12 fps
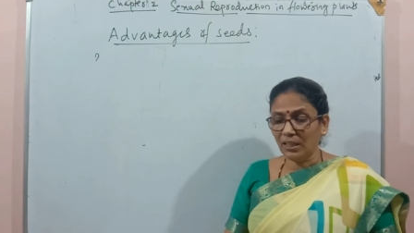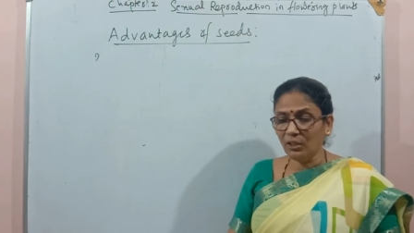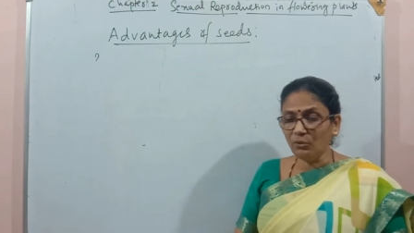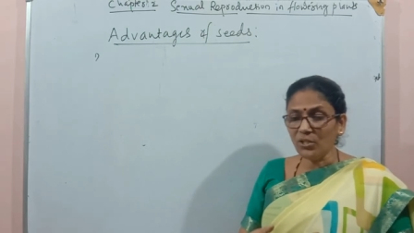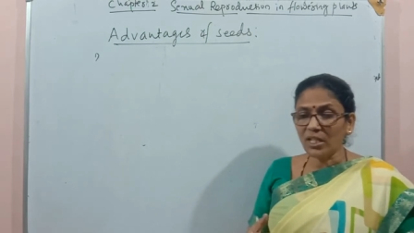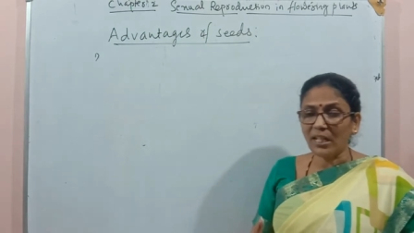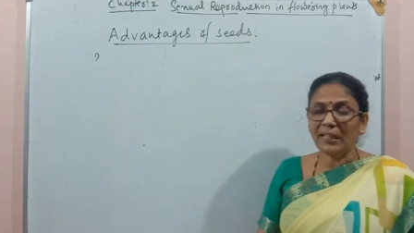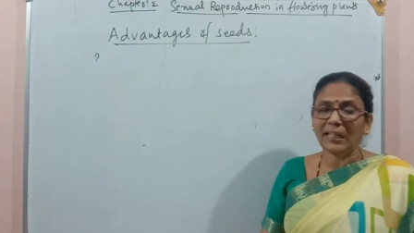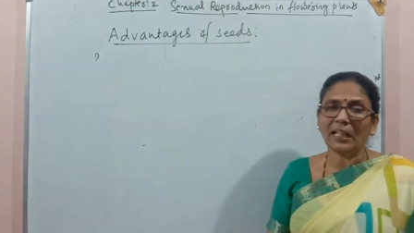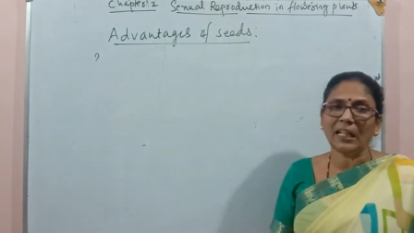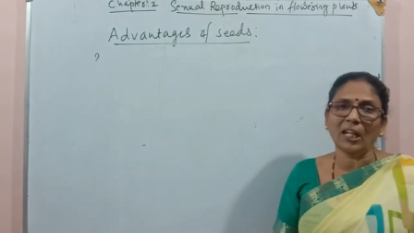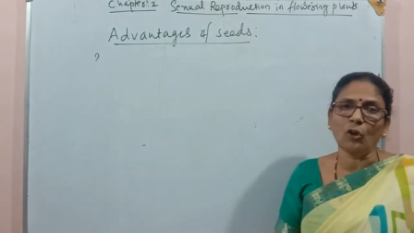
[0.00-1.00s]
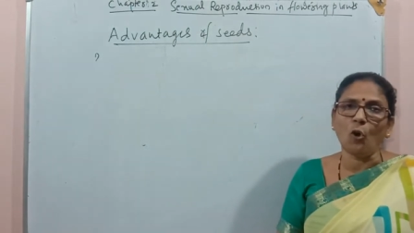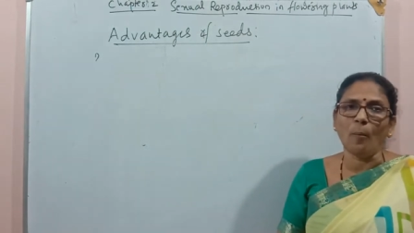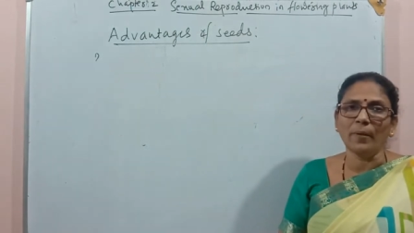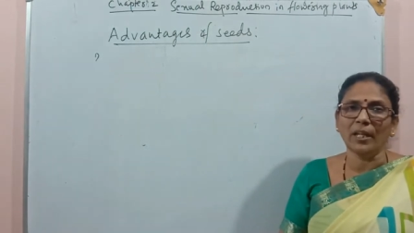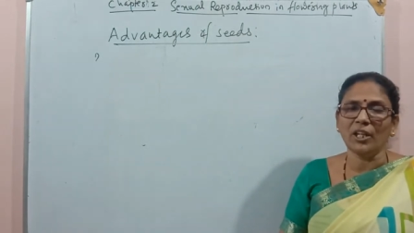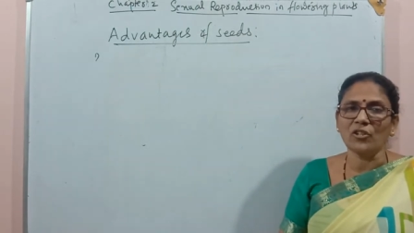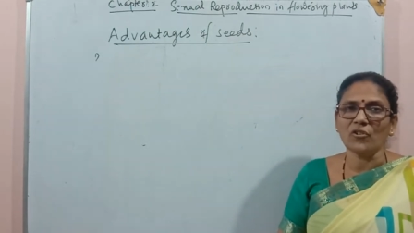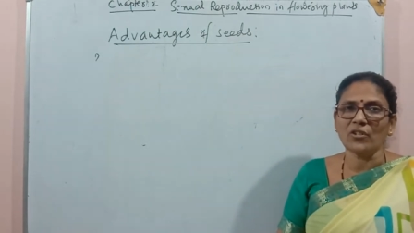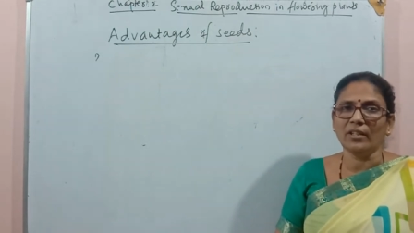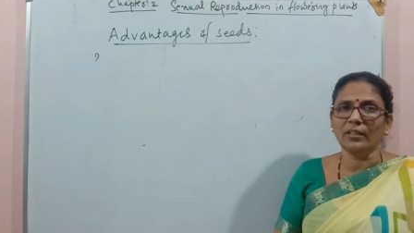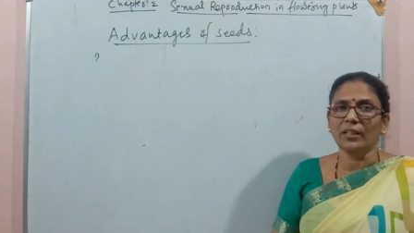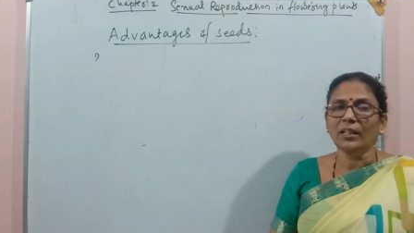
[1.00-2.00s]
new genetic
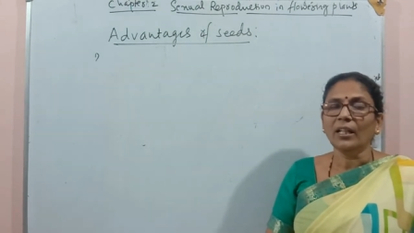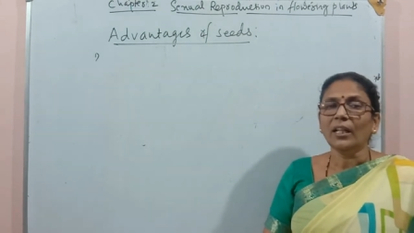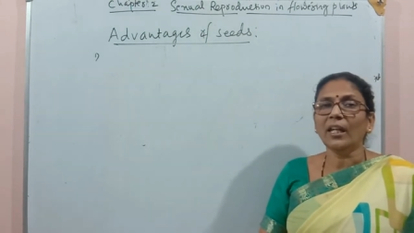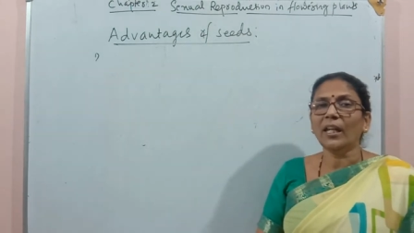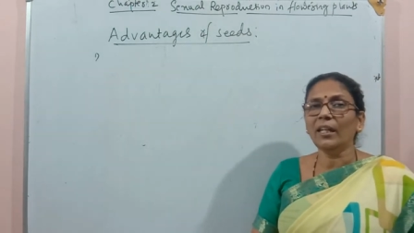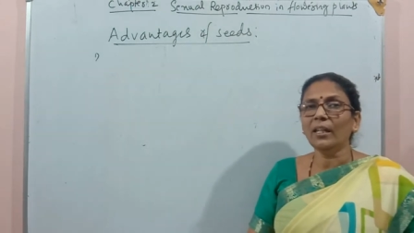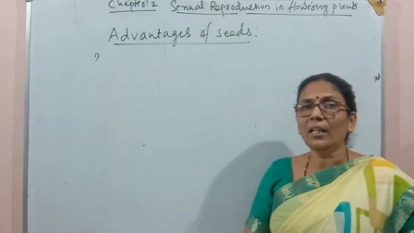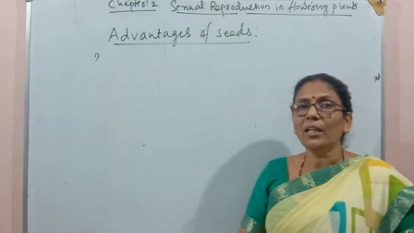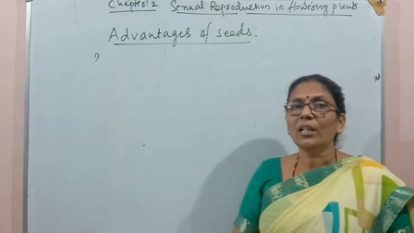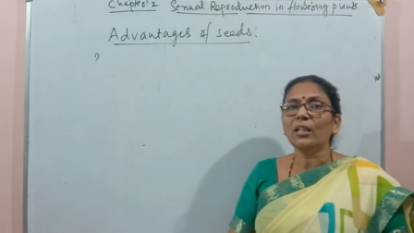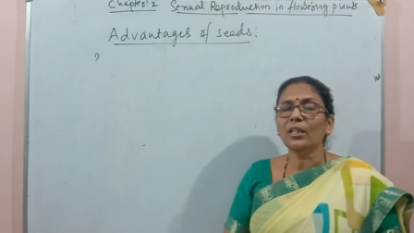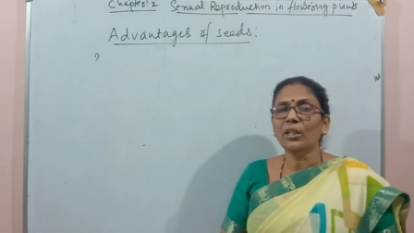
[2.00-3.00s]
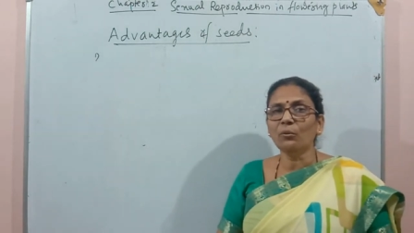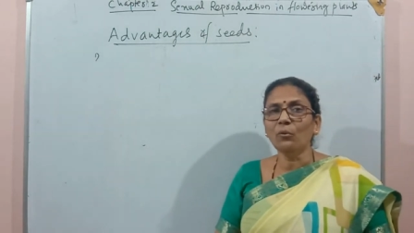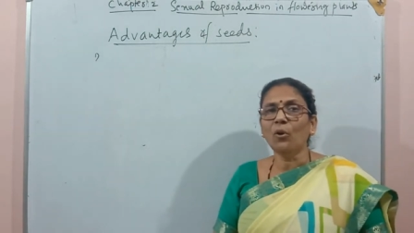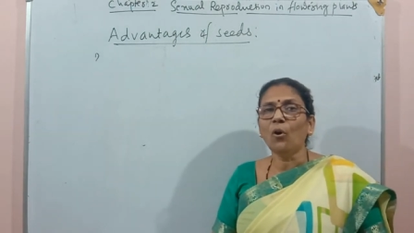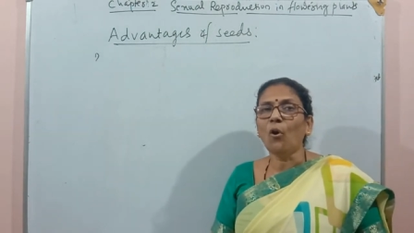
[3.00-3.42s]
recombination in new